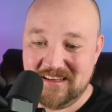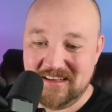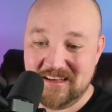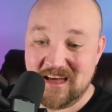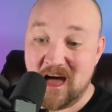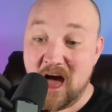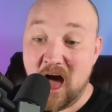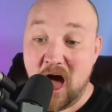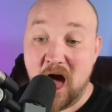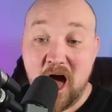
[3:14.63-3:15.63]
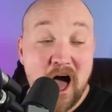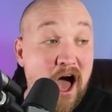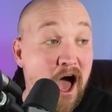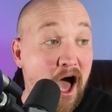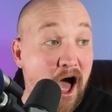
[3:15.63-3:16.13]
all of
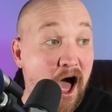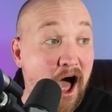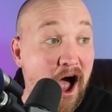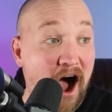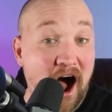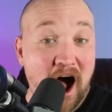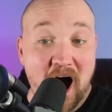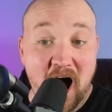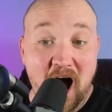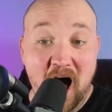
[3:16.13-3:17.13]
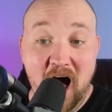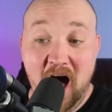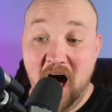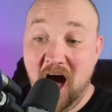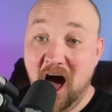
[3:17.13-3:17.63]
you, we
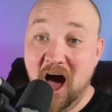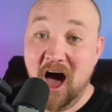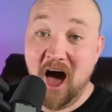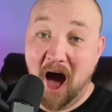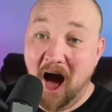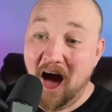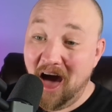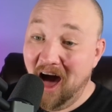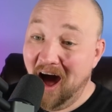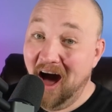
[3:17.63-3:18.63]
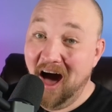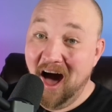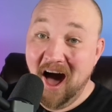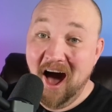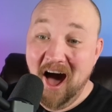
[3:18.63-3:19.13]
ask all of you
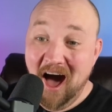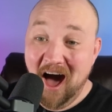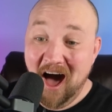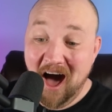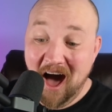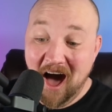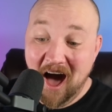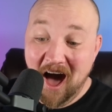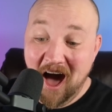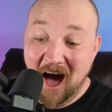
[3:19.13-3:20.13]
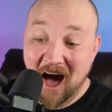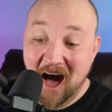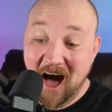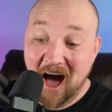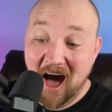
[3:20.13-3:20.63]
to listen to him.
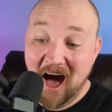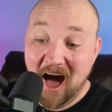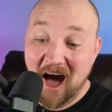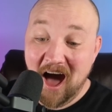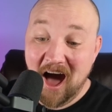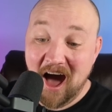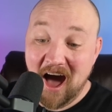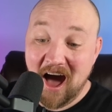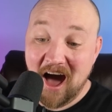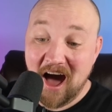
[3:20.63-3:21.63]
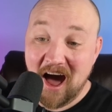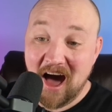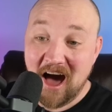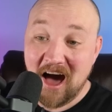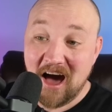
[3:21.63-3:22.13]
You should take your people and
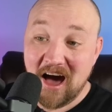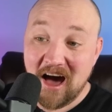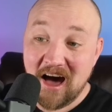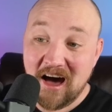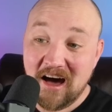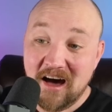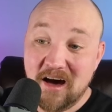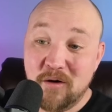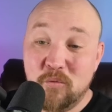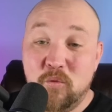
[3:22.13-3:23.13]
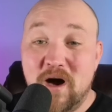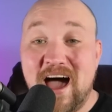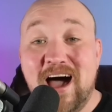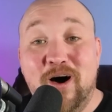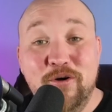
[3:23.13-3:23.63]
if you would.
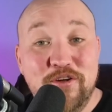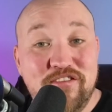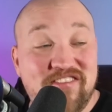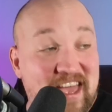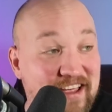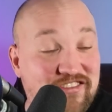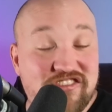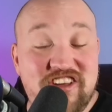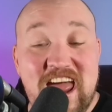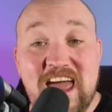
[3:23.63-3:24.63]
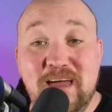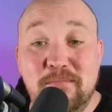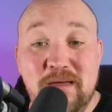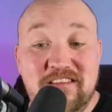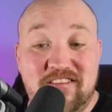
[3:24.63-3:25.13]
Wow, they're saying
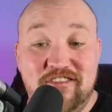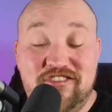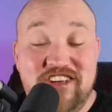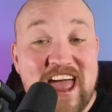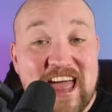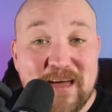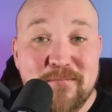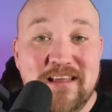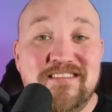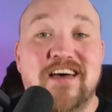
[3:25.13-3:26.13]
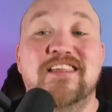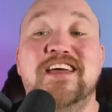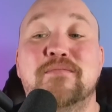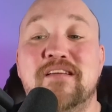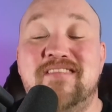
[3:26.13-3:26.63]
shame. It's a shame. And telling
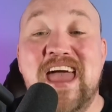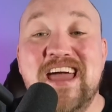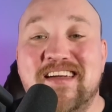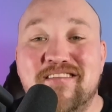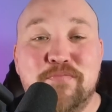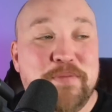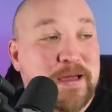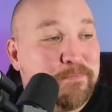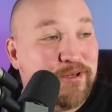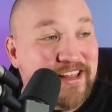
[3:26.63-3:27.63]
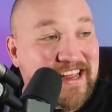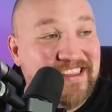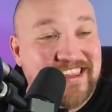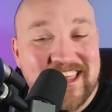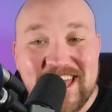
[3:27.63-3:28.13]
him to take his people
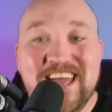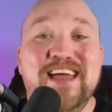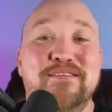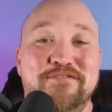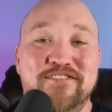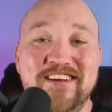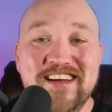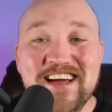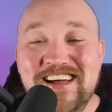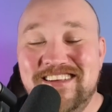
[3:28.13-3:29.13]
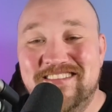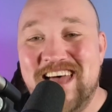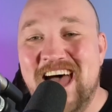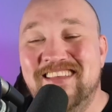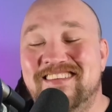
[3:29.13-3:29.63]
and leave. Does
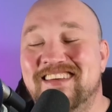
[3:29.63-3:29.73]
that...